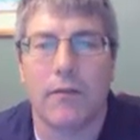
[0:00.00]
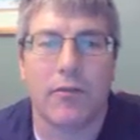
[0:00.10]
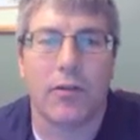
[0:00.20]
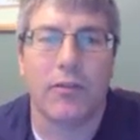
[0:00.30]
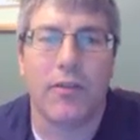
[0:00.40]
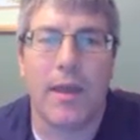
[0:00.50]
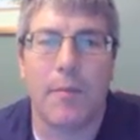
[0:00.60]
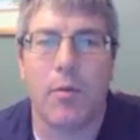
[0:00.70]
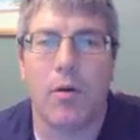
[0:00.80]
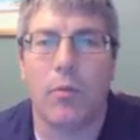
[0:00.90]
for
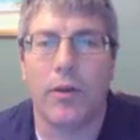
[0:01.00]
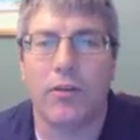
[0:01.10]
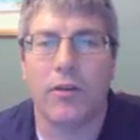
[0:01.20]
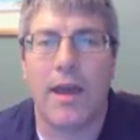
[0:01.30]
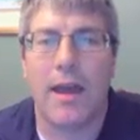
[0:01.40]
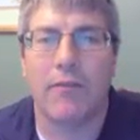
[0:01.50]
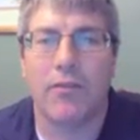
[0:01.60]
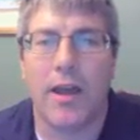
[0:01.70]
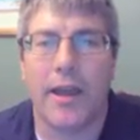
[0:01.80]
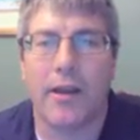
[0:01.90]
example, we could
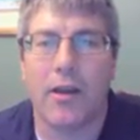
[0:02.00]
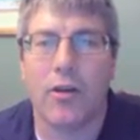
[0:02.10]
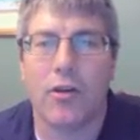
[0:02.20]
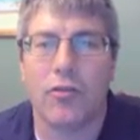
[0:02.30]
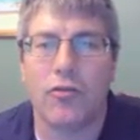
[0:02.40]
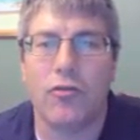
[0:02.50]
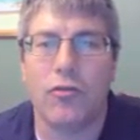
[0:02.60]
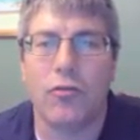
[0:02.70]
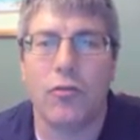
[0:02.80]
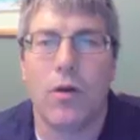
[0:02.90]
have like
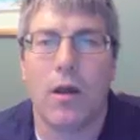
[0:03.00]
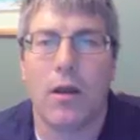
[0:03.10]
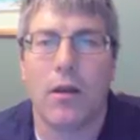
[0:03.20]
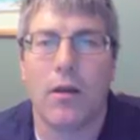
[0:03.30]
2